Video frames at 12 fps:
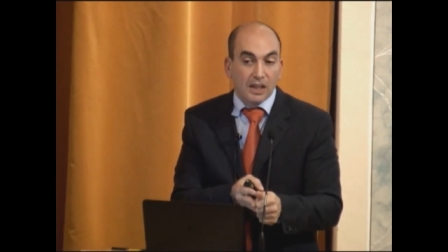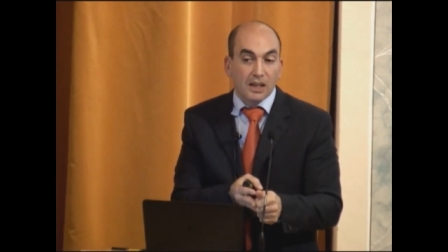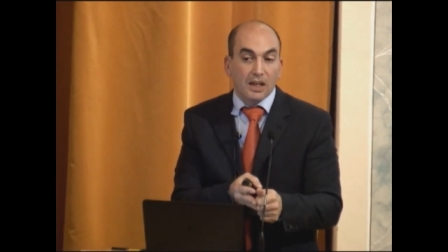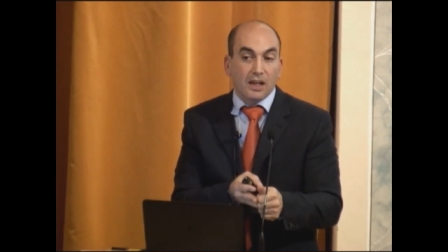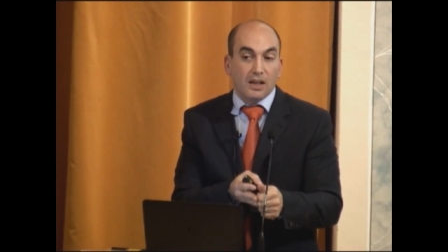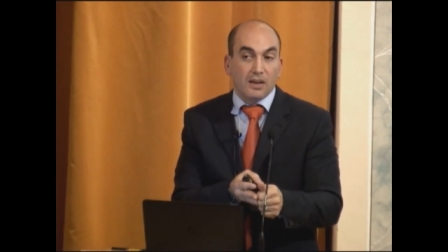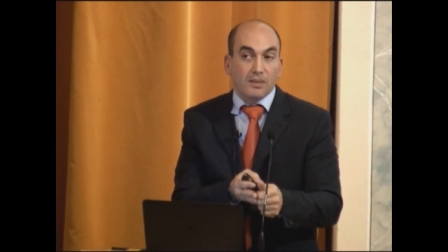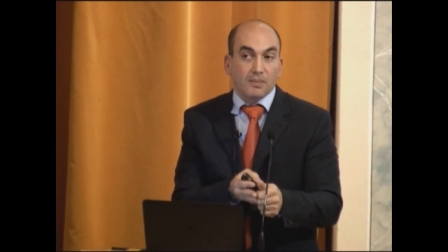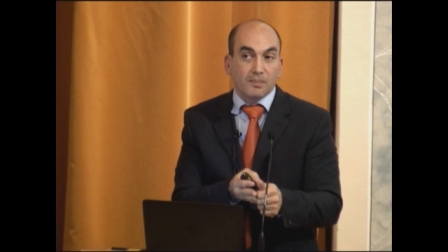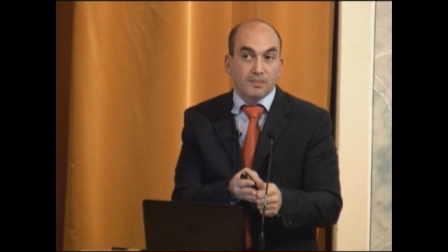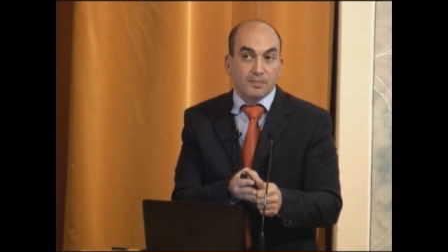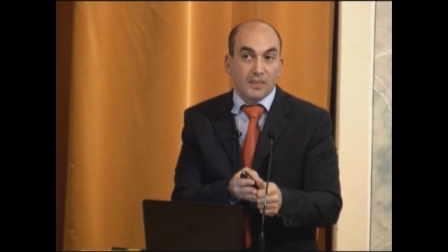
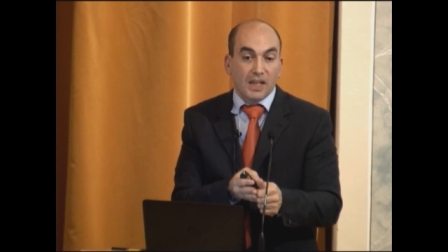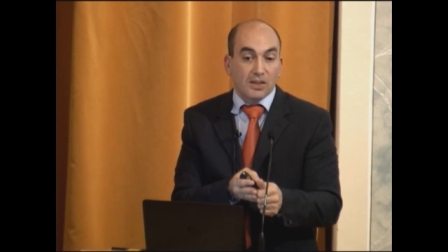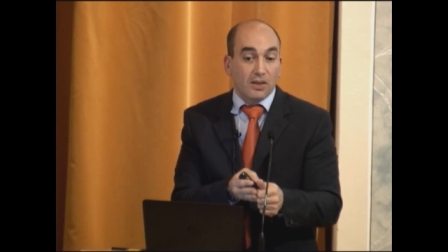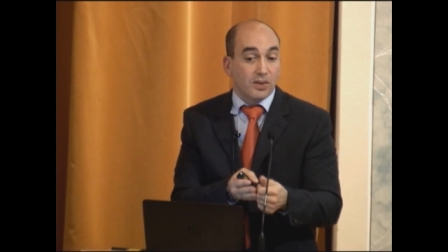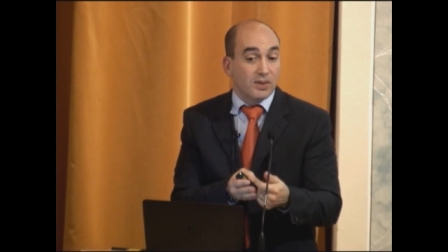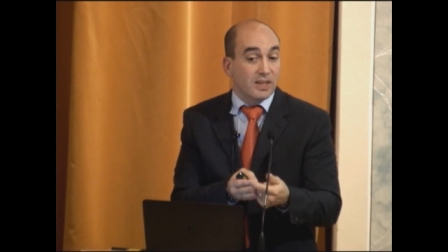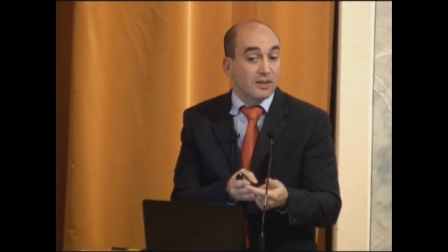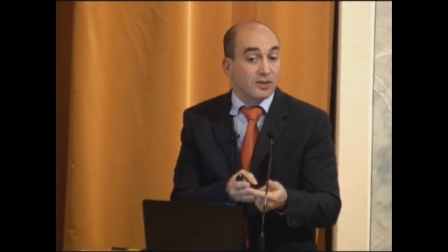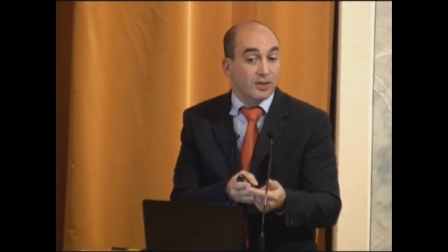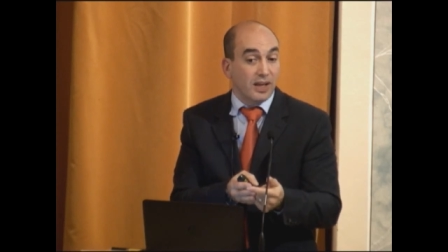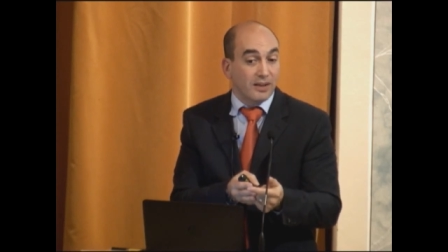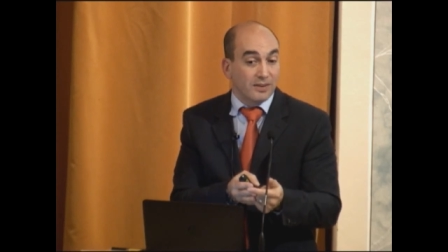Um, it's also a single
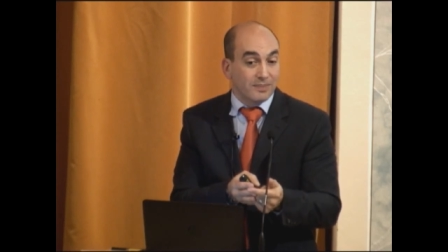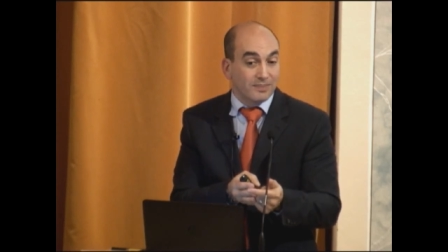trial.